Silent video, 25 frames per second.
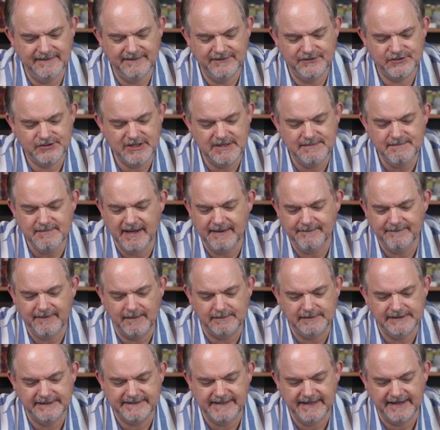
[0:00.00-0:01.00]
She might be
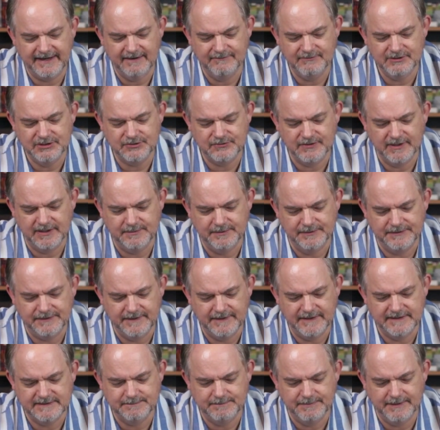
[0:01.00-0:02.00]
able to take every trick with
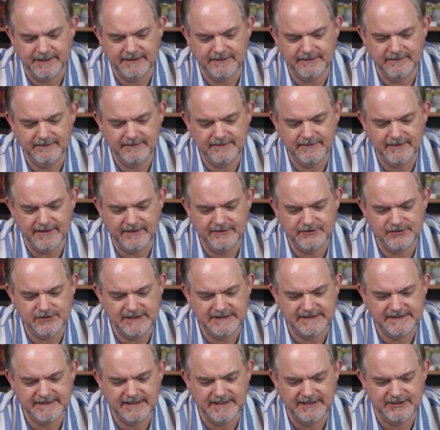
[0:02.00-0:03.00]
these, but
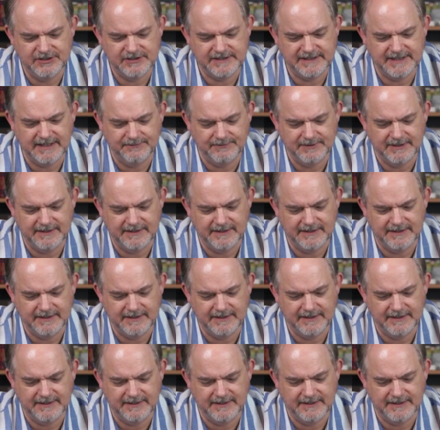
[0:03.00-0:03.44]
she's going to just get